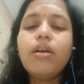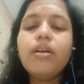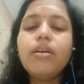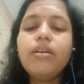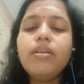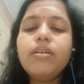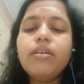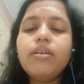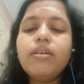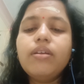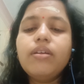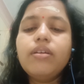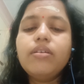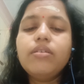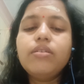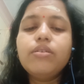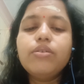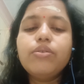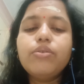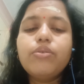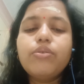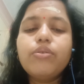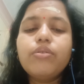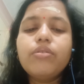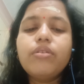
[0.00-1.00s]
increased
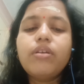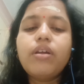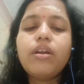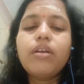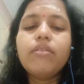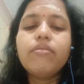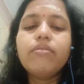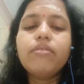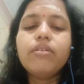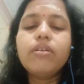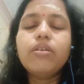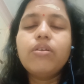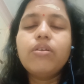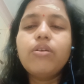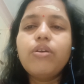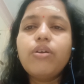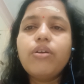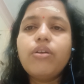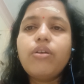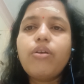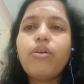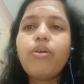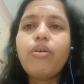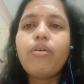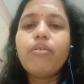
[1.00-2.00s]
growth and
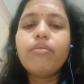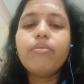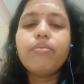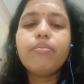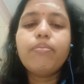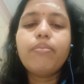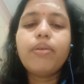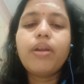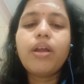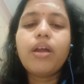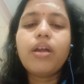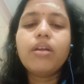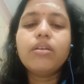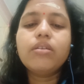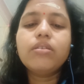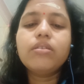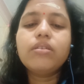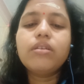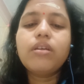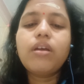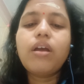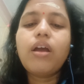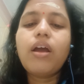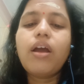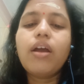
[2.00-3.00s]
vigor of plants,
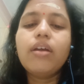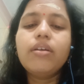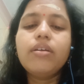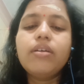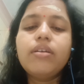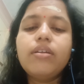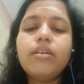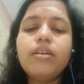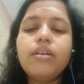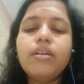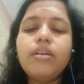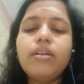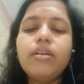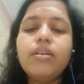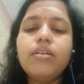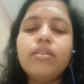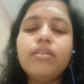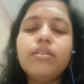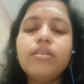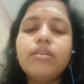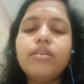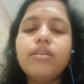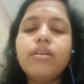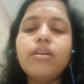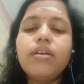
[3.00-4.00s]
higher
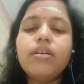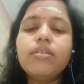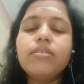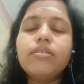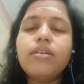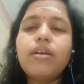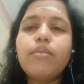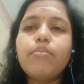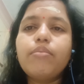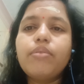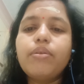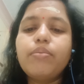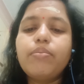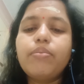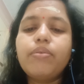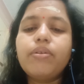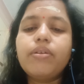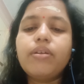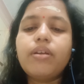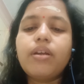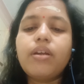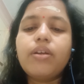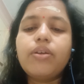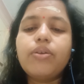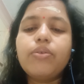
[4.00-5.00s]
yield, example
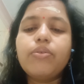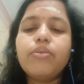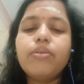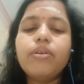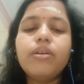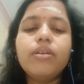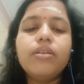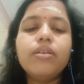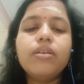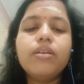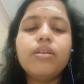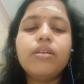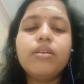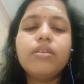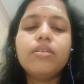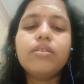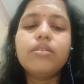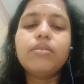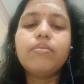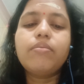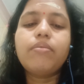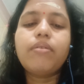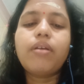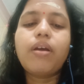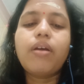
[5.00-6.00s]
potato,
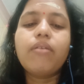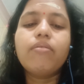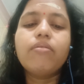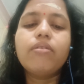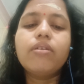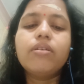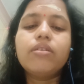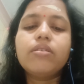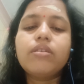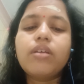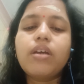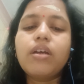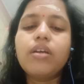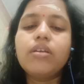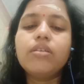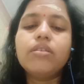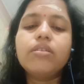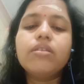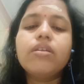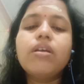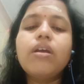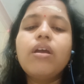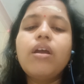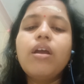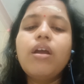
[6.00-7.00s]
increased flower
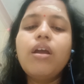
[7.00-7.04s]
size,